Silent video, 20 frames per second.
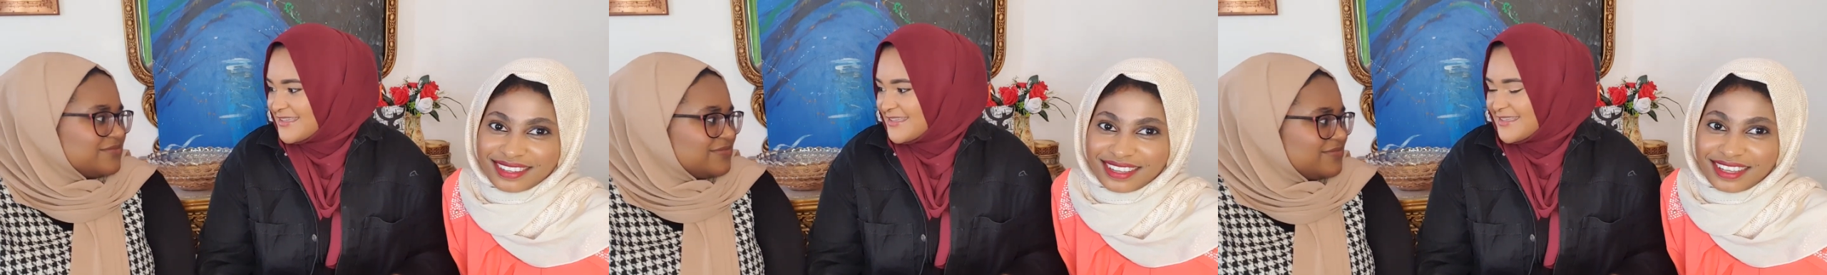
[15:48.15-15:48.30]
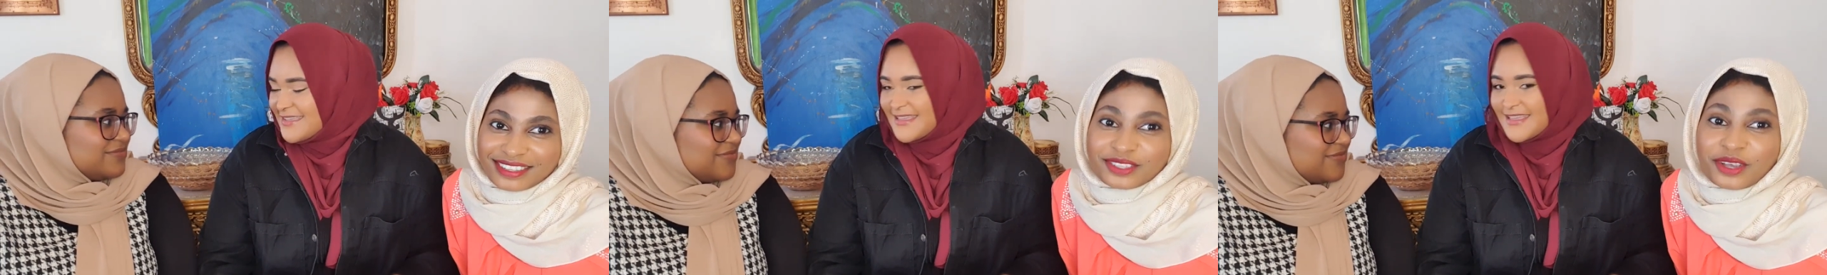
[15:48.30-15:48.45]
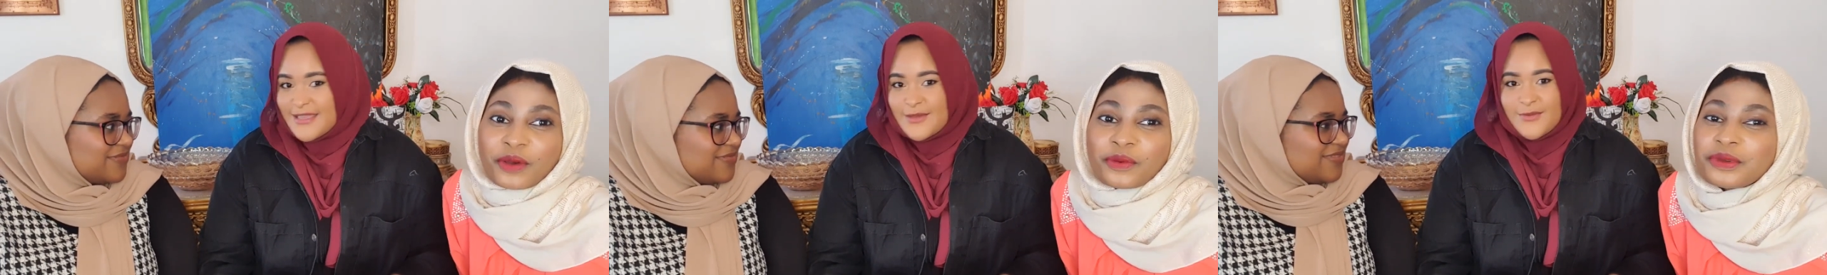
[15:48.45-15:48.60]

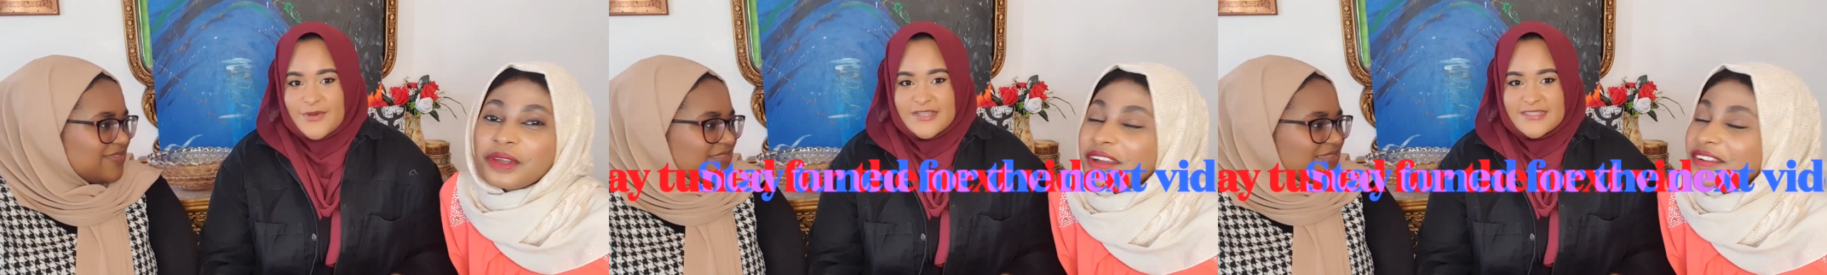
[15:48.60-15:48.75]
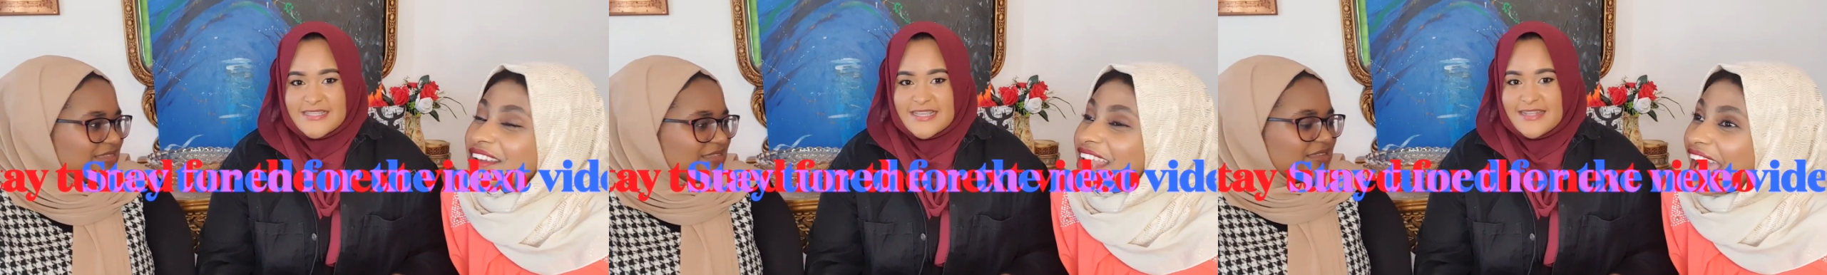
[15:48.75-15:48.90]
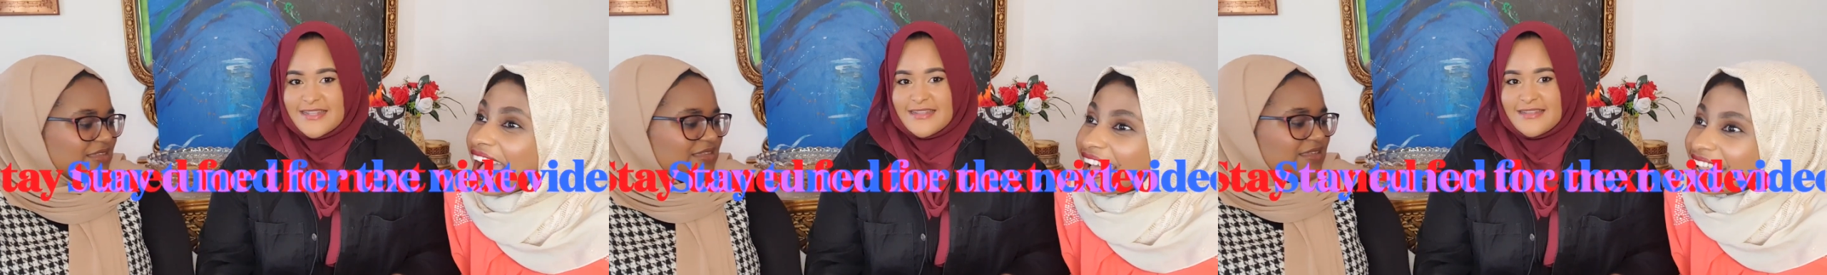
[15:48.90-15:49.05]
Speaker 1: So we're
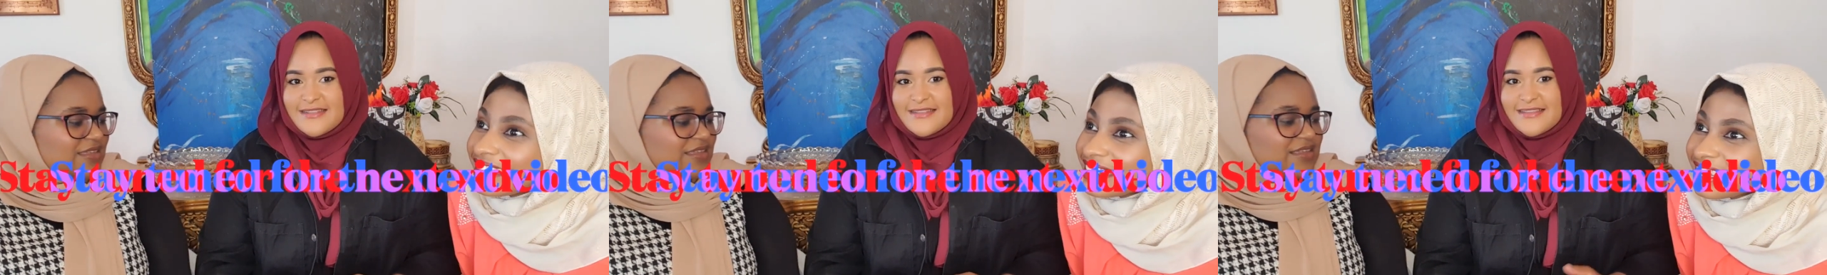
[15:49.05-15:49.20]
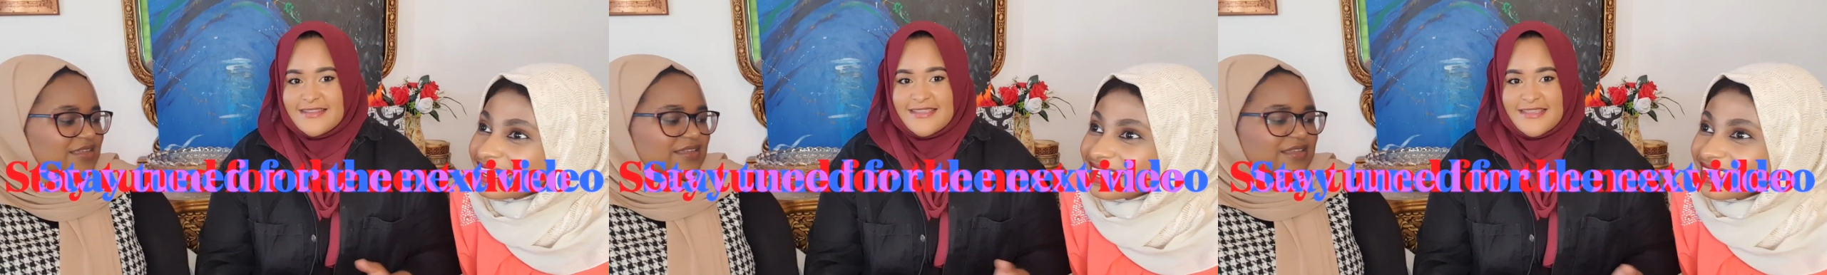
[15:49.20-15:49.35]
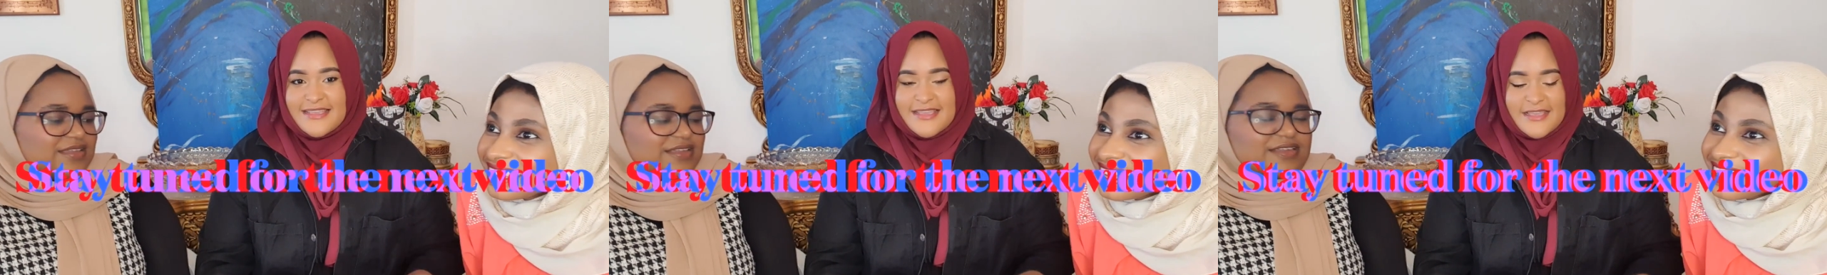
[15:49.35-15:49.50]
done
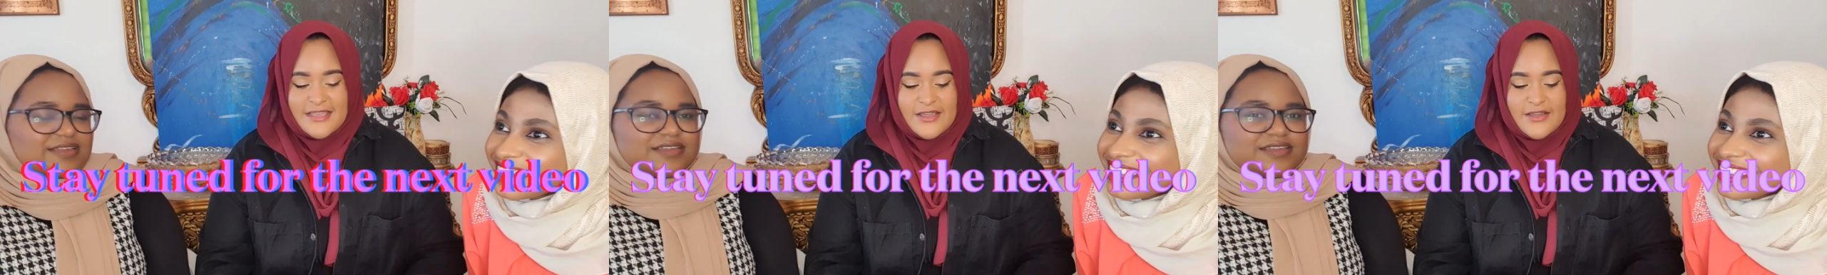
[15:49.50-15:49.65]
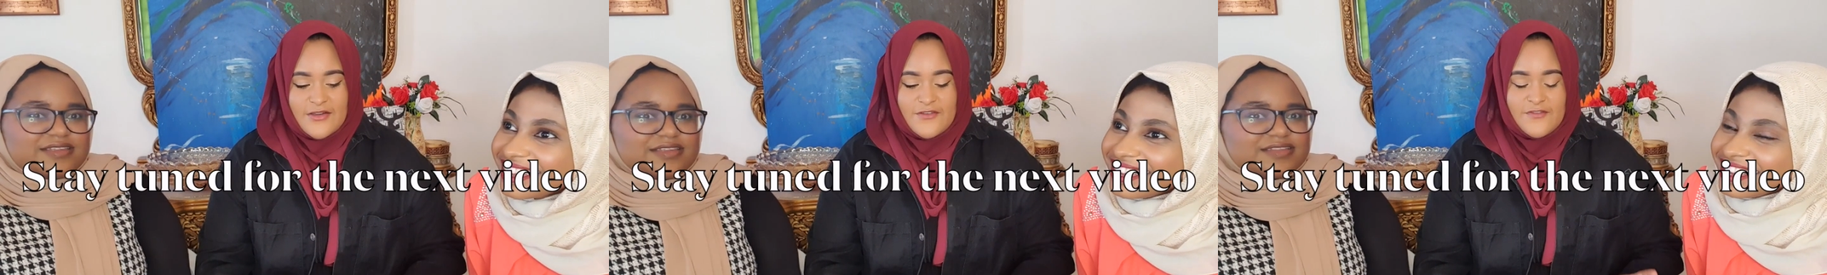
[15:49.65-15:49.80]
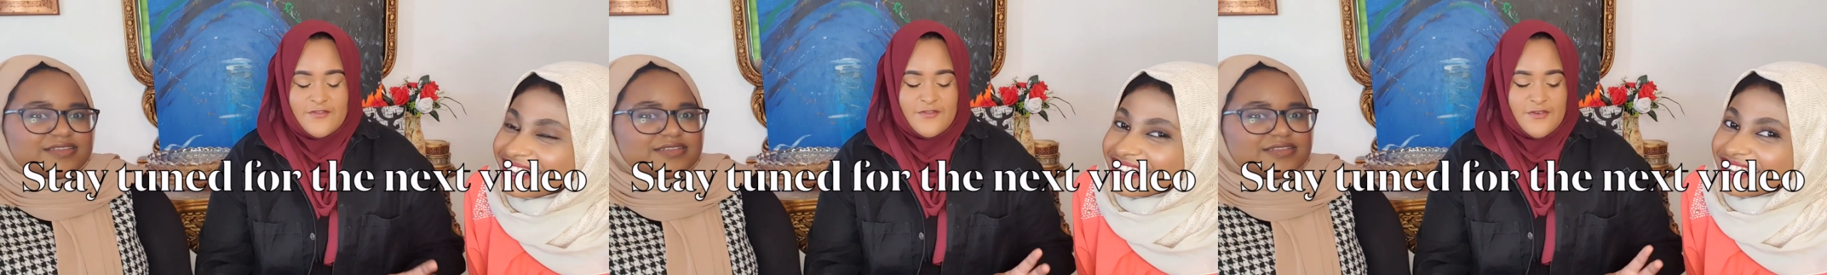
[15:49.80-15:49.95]

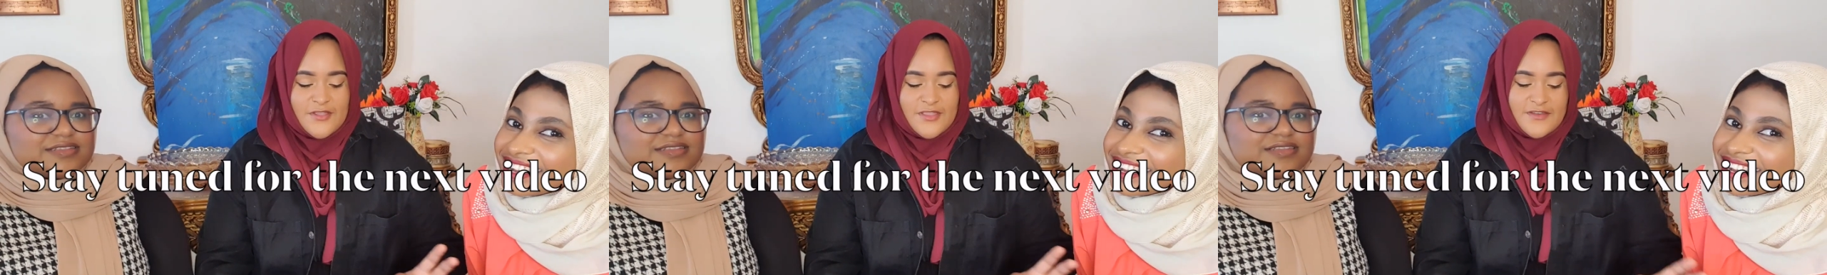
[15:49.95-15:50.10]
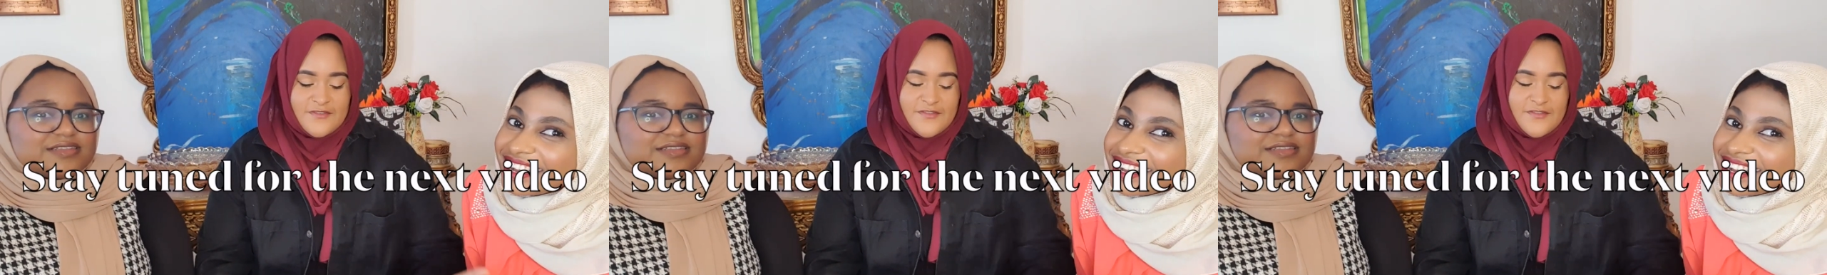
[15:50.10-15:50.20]
for the